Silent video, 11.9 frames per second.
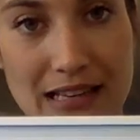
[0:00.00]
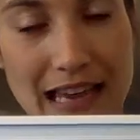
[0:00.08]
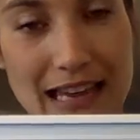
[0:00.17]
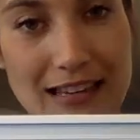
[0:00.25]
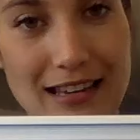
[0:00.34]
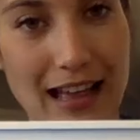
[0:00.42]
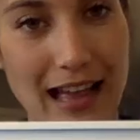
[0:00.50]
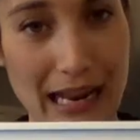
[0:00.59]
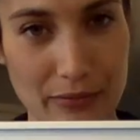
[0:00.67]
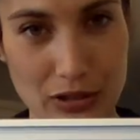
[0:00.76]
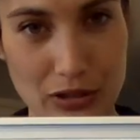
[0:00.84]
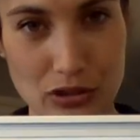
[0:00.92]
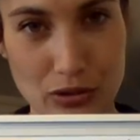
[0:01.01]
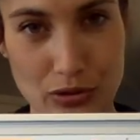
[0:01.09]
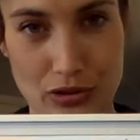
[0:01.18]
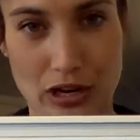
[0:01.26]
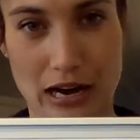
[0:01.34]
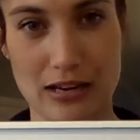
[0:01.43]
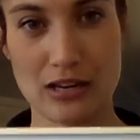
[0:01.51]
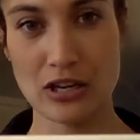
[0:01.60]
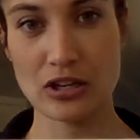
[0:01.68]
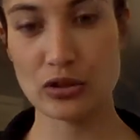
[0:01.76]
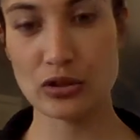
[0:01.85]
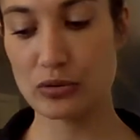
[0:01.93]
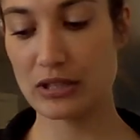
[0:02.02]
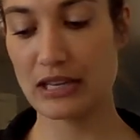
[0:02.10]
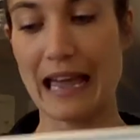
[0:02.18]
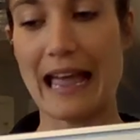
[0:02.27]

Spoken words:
Okay, I want you to try using